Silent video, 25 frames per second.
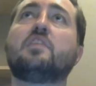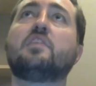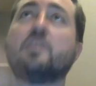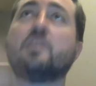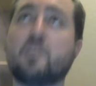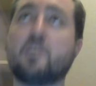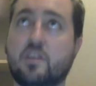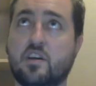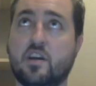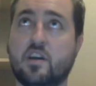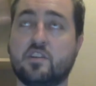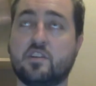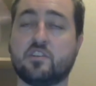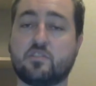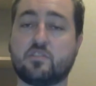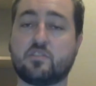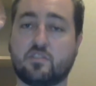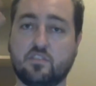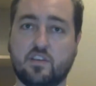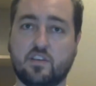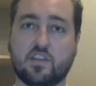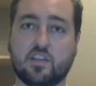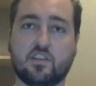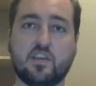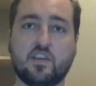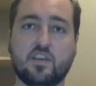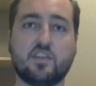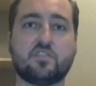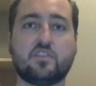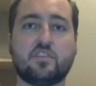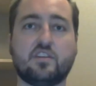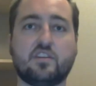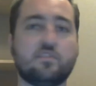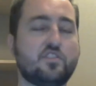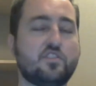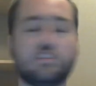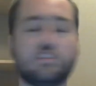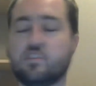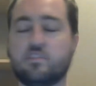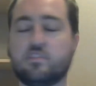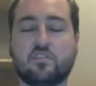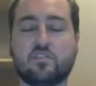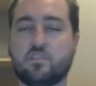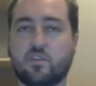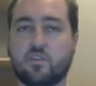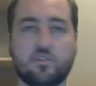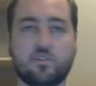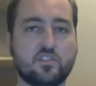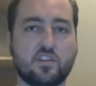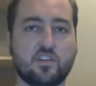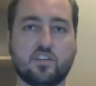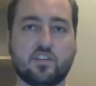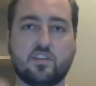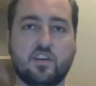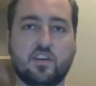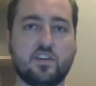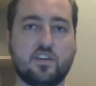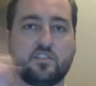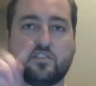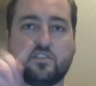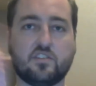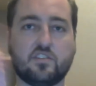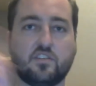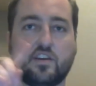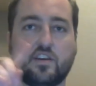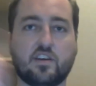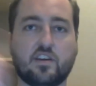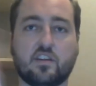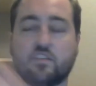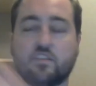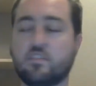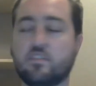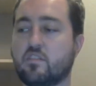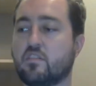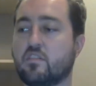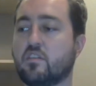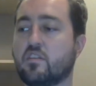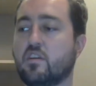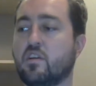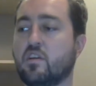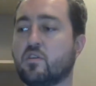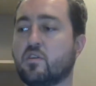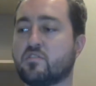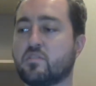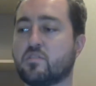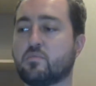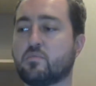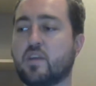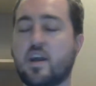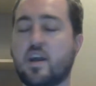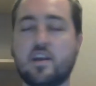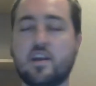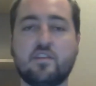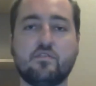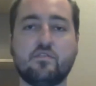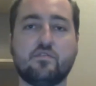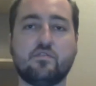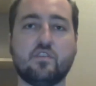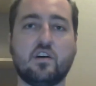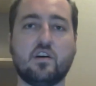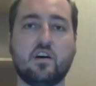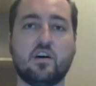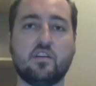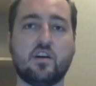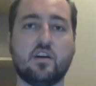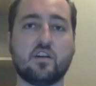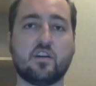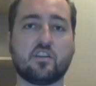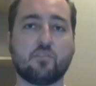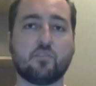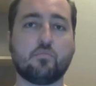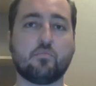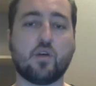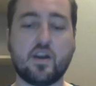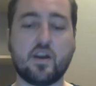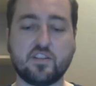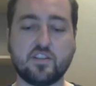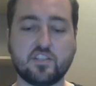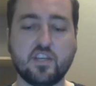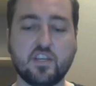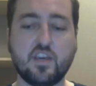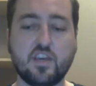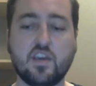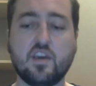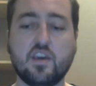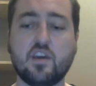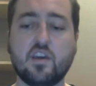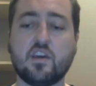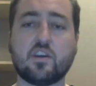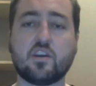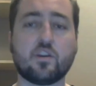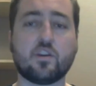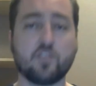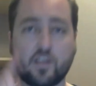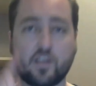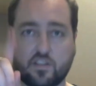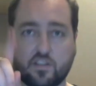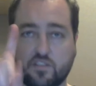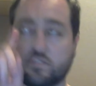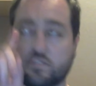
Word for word: and just like this. And if she goes like this, or like you know some kind of uh, non-compliance, you're like,